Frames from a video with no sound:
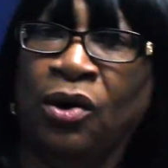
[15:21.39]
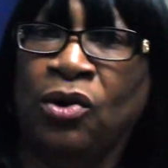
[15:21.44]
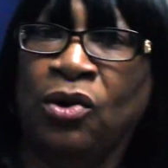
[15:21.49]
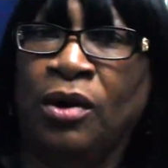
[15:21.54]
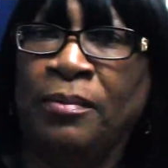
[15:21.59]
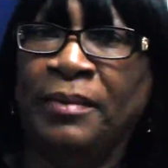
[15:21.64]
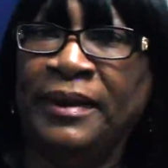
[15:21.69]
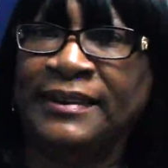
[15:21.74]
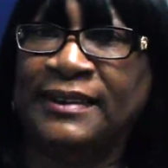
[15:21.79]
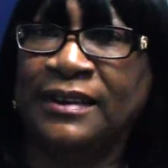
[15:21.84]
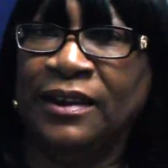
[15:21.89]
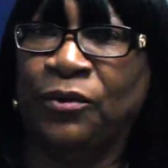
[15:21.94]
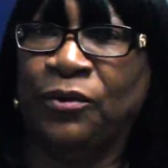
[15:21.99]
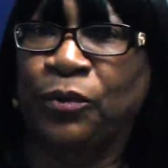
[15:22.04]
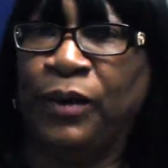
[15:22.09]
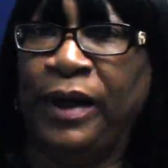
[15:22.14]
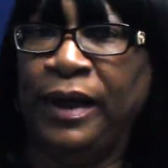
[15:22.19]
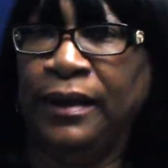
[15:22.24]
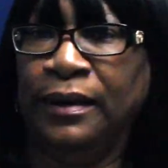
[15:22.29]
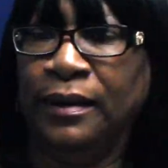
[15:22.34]
call
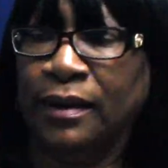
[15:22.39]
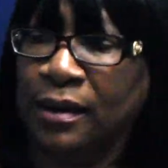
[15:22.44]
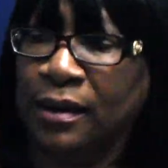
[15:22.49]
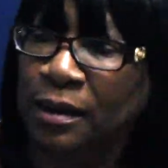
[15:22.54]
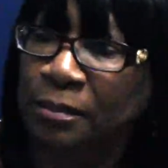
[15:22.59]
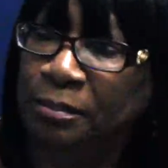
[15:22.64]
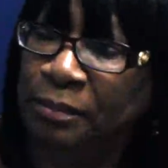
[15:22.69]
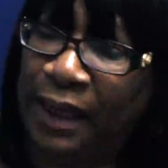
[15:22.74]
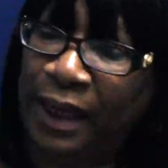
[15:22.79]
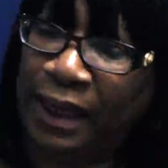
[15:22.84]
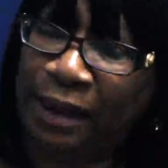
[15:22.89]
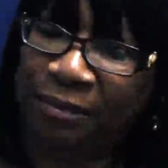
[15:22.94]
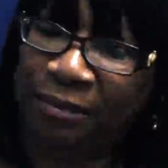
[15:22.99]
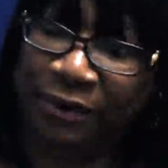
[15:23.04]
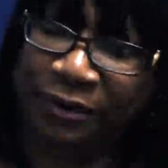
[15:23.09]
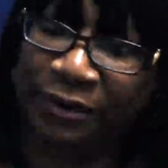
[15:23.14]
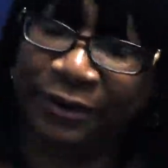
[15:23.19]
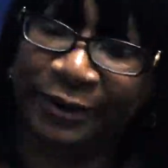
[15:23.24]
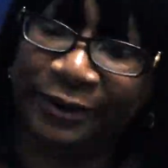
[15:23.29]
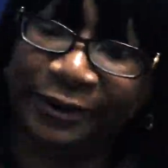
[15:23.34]
myself waiting to come back
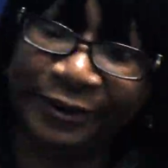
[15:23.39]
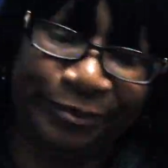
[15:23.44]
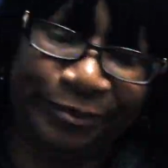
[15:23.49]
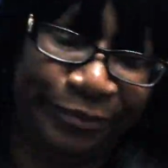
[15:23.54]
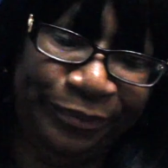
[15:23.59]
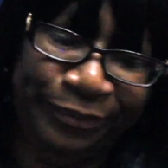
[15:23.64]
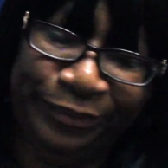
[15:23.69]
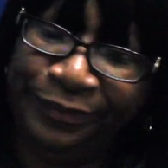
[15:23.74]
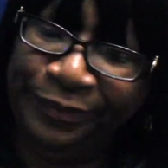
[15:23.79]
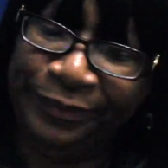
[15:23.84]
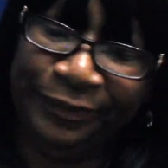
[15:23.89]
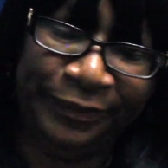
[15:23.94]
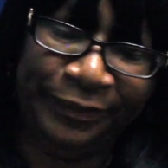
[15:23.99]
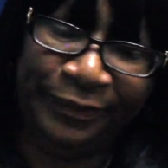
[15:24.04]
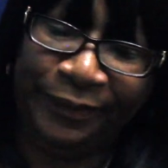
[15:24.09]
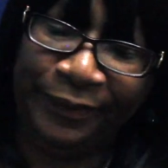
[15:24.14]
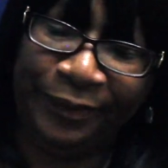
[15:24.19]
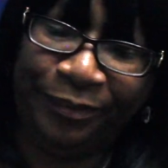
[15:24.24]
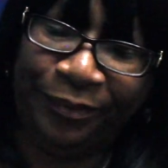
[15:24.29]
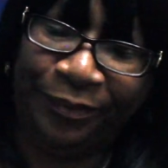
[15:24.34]
because
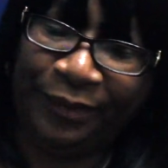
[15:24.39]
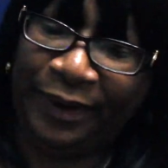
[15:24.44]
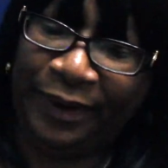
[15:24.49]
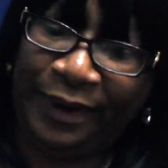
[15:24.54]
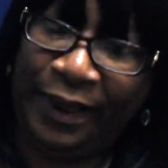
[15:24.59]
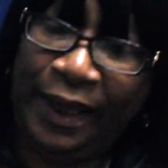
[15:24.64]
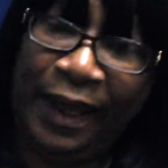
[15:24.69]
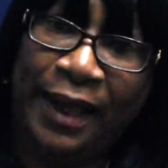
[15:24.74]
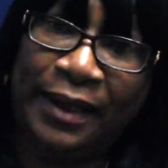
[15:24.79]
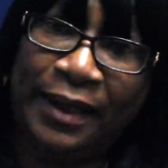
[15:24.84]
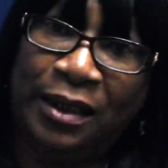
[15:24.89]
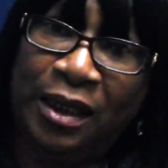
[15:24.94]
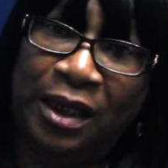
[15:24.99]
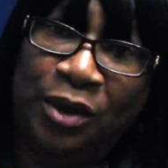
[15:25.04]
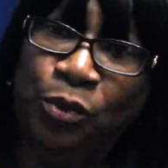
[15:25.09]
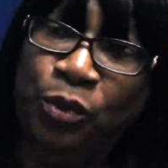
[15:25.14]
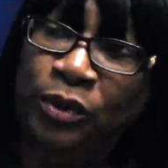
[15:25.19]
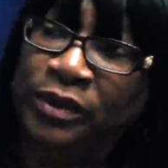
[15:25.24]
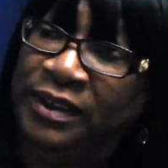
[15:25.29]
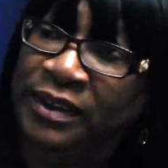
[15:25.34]

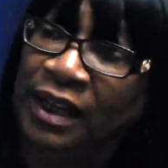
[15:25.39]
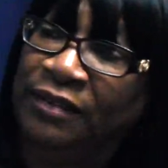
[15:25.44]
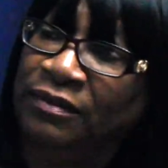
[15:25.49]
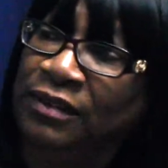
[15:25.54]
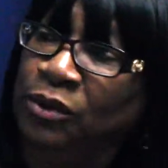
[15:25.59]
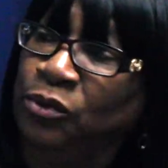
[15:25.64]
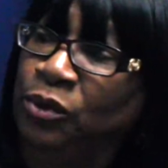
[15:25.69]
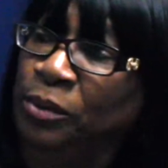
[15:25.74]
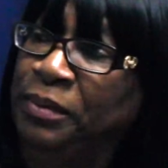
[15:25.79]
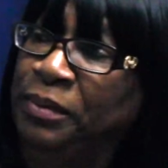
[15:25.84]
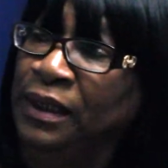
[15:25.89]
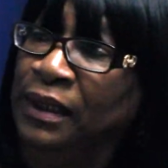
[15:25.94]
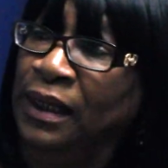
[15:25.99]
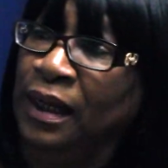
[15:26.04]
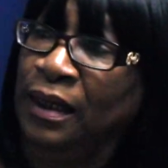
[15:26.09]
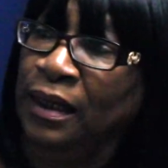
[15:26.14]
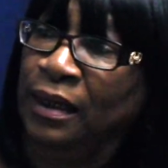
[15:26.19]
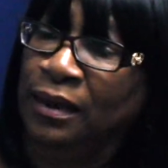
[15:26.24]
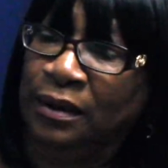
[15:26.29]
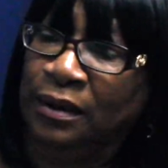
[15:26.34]
definitely would be
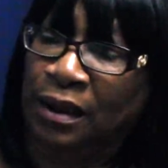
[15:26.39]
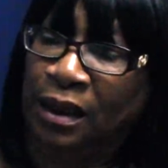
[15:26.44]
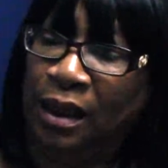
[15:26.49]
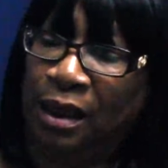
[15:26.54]
gone.